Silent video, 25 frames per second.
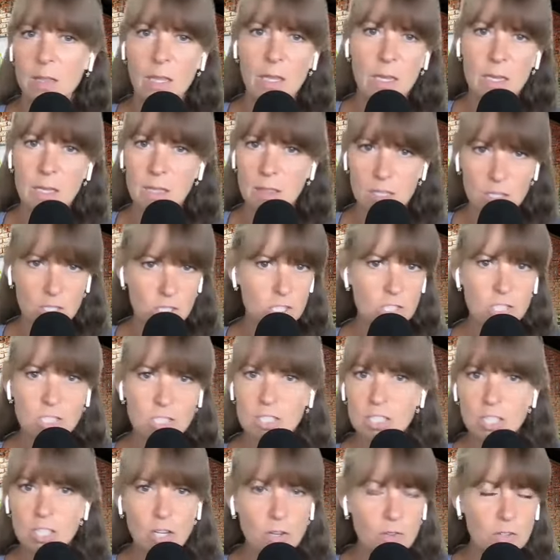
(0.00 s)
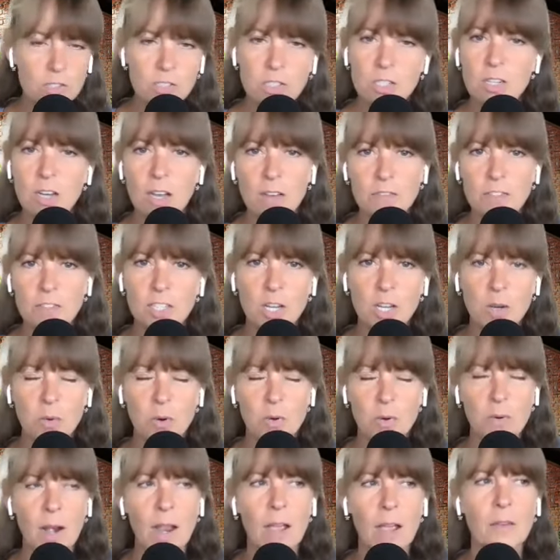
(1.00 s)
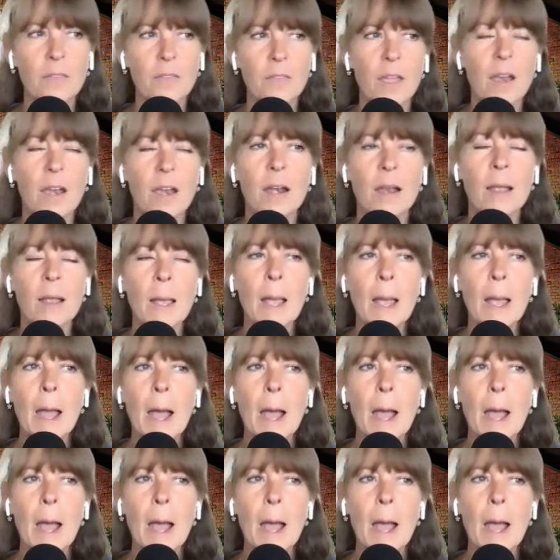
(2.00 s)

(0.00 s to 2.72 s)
Like there's enough to go around there.